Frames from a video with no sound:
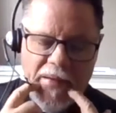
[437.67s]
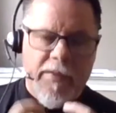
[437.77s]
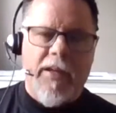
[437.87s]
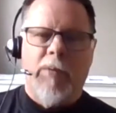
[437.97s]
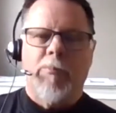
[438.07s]

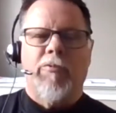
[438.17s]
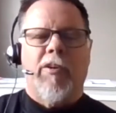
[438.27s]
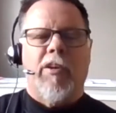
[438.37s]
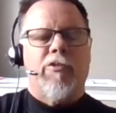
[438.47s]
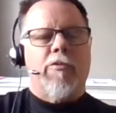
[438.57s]
I had the
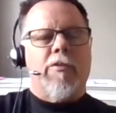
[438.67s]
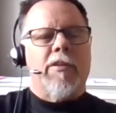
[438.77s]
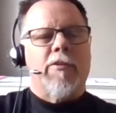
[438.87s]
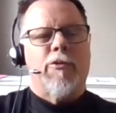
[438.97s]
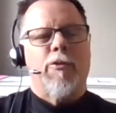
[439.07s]
professor
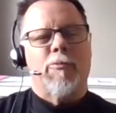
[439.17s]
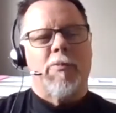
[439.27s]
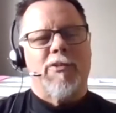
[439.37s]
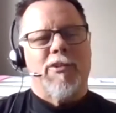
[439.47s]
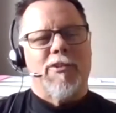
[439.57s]

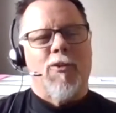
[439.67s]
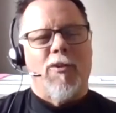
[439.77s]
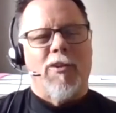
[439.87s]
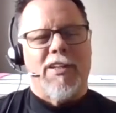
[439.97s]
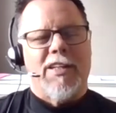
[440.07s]
introduce me to
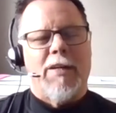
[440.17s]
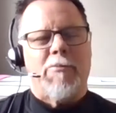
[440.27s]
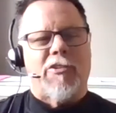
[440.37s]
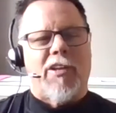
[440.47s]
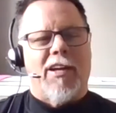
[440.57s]
Nolan and
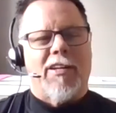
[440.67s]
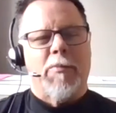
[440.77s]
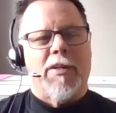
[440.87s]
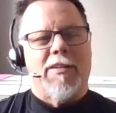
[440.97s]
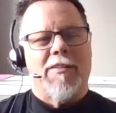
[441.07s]
Heap's
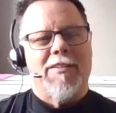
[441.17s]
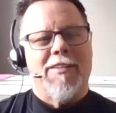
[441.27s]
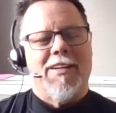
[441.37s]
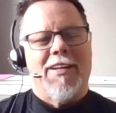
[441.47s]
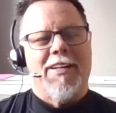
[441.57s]
document,
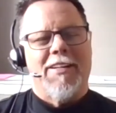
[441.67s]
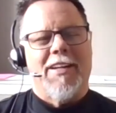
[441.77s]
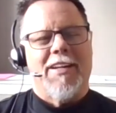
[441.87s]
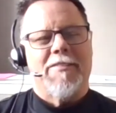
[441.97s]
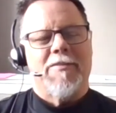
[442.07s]

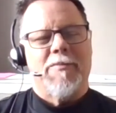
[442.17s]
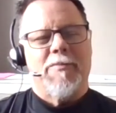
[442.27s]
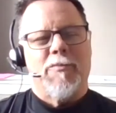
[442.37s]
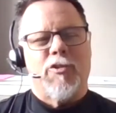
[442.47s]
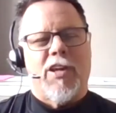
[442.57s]
and I
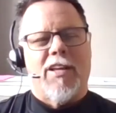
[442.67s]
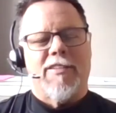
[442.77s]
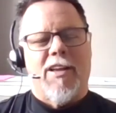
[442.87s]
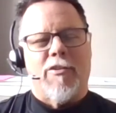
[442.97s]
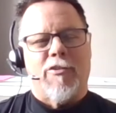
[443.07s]

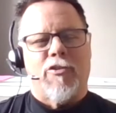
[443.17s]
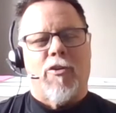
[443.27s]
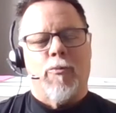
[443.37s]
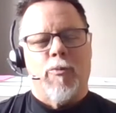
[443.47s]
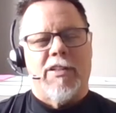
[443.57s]
sat down and
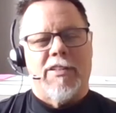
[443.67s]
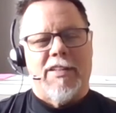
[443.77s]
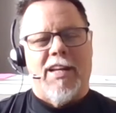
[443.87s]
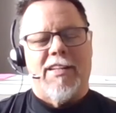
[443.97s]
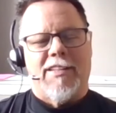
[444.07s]
started reading
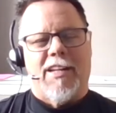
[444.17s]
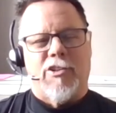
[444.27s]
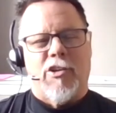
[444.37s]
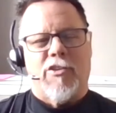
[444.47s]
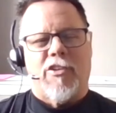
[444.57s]
that and
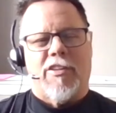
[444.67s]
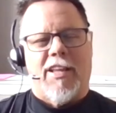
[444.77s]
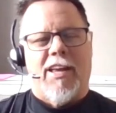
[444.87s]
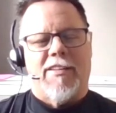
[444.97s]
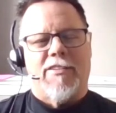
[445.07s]
digesting
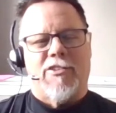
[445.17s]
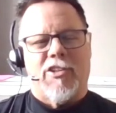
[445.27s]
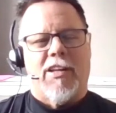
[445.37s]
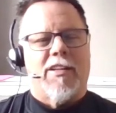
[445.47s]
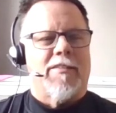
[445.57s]
that and
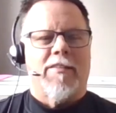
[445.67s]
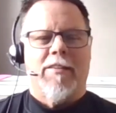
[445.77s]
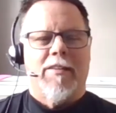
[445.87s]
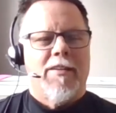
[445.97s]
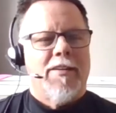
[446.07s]
saying,